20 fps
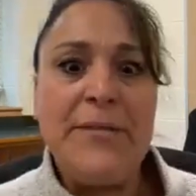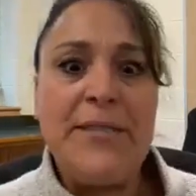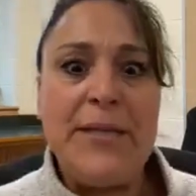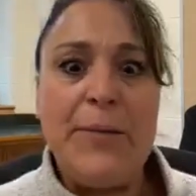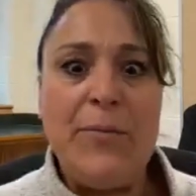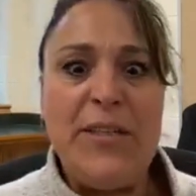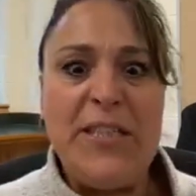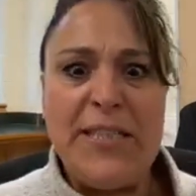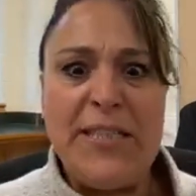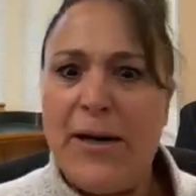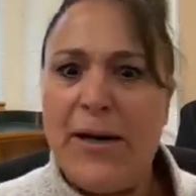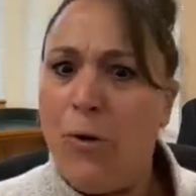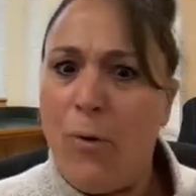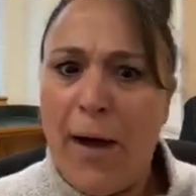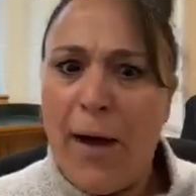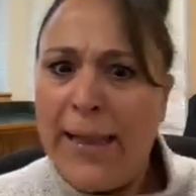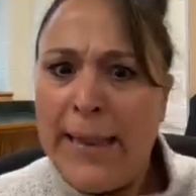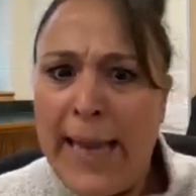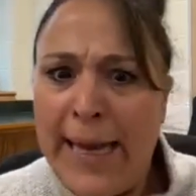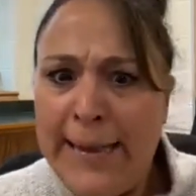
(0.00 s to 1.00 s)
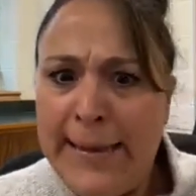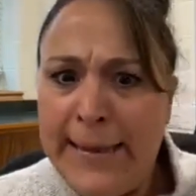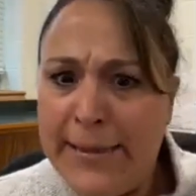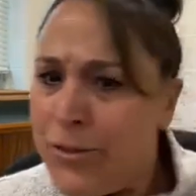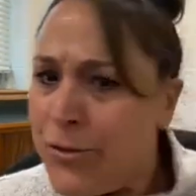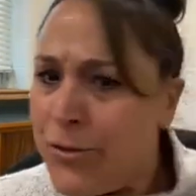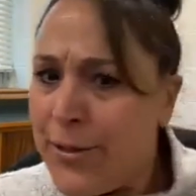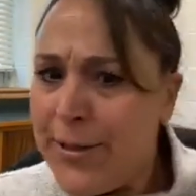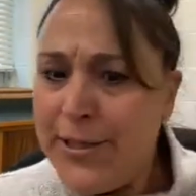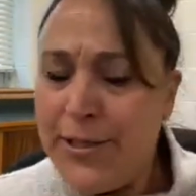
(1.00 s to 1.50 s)
and we decide, oh, I like
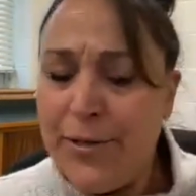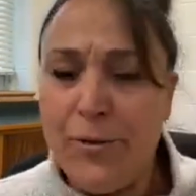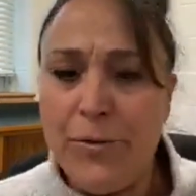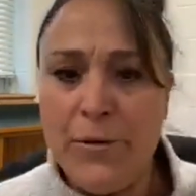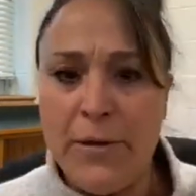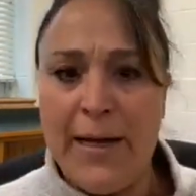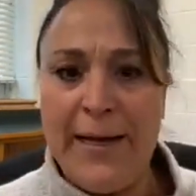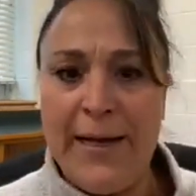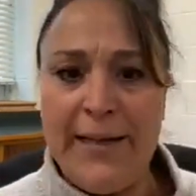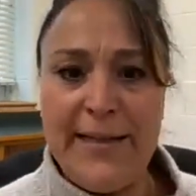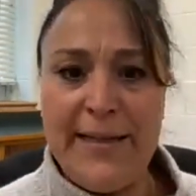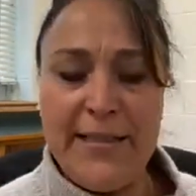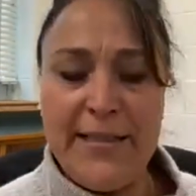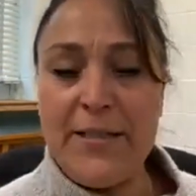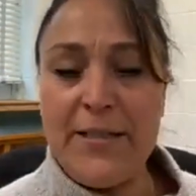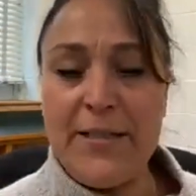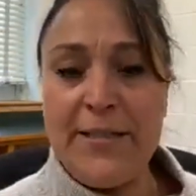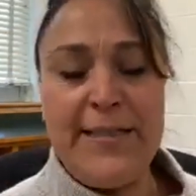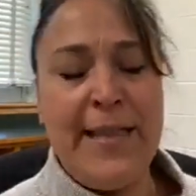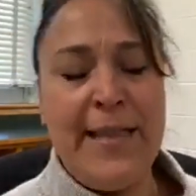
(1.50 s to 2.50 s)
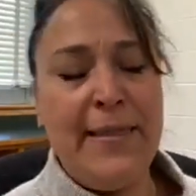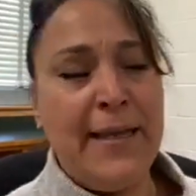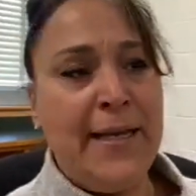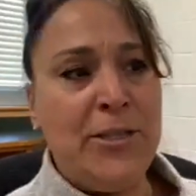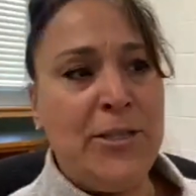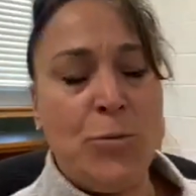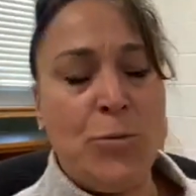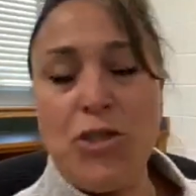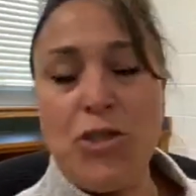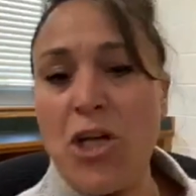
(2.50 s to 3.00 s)
this or I don't like this, because then the
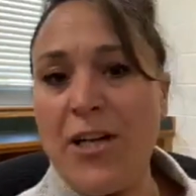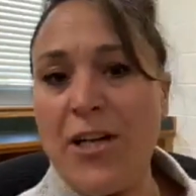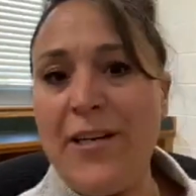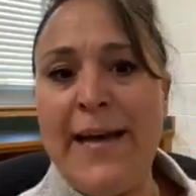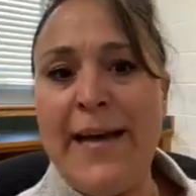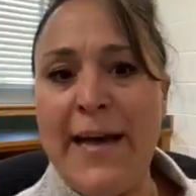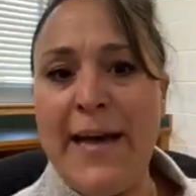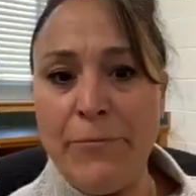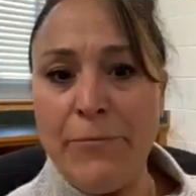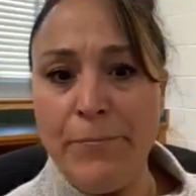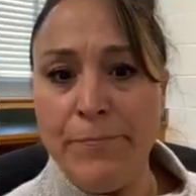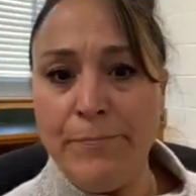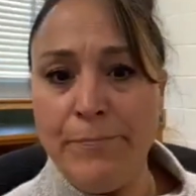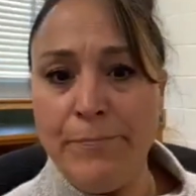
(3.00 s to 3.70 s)
kids will shut down.